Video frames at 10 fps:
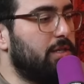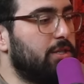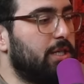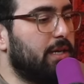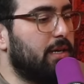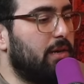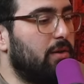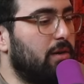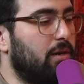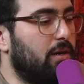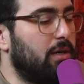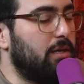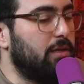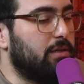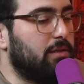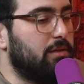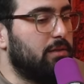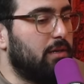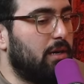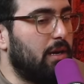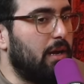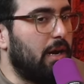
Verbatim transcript: You can check it out on uh,